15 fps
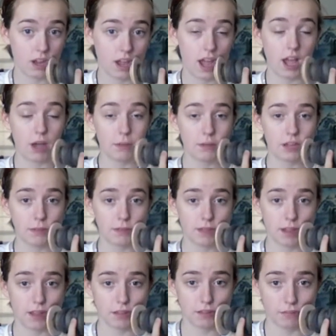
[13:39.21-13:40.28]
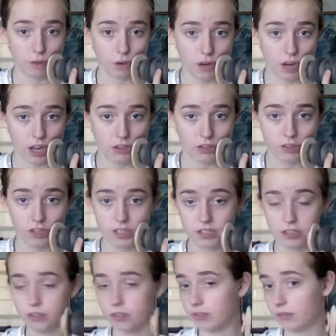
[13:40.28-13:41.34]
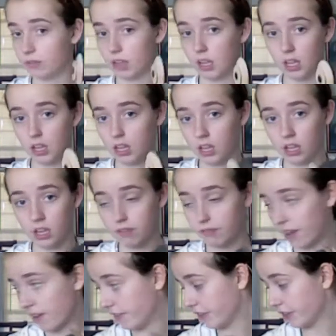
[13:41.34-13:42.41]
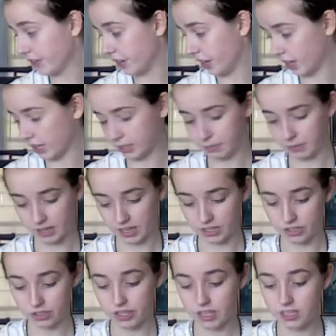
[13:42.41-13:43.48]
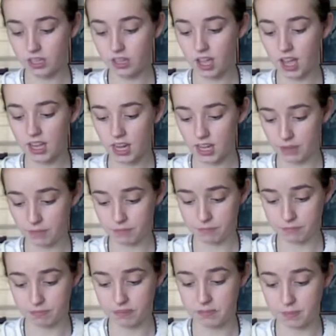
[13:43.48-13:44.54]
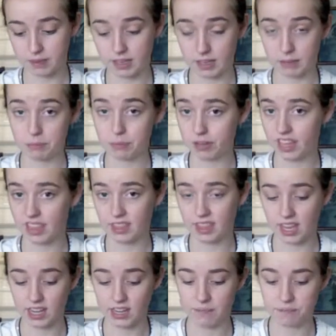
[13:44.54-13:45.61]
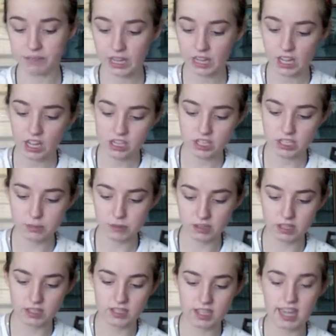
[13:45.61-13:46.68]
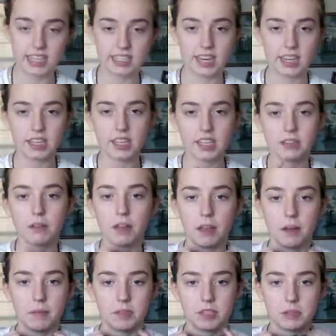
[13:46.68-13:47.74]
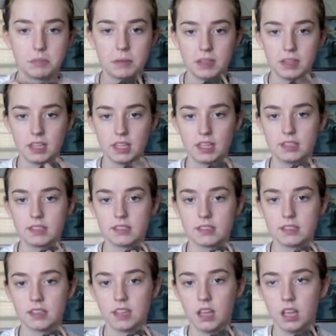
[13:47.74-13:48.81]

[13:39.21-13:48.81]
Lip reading: I hope it comes out to 400 to 500 yards because there is a lot. I am spinning it pretty thin. This is what it looks like. I did spin this.